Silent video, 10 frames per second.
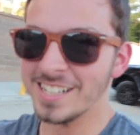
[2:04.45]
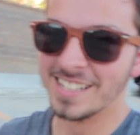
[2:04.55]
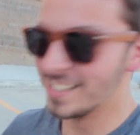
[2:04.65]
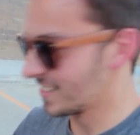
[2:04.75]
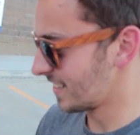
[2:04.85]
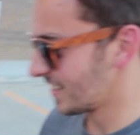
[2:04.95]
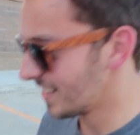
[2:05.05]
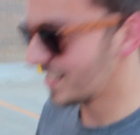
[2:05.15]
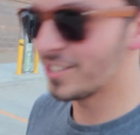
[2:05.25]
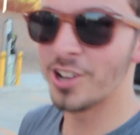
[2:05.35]

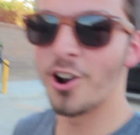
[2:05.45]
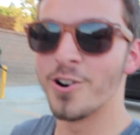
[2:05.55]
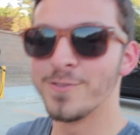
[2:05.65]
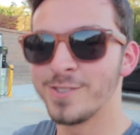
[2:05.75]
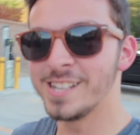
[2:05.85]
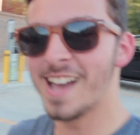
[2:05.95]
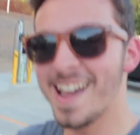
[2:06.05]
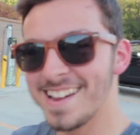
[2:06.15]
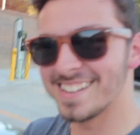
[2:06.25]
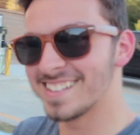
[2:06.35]

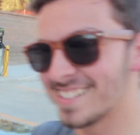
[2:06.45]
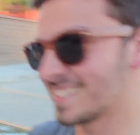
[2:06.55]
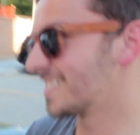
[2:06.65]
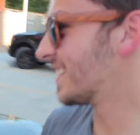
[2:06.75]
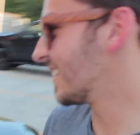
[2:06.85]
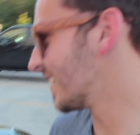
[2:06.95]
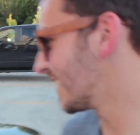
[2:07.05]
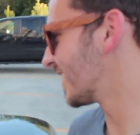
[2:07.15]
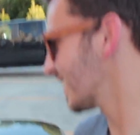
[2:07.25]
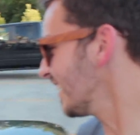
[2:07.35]
V8
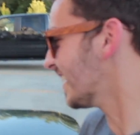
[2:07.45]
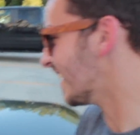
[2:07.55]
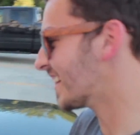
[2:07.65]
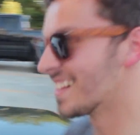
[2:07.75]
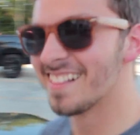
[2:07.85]
Merc muscle.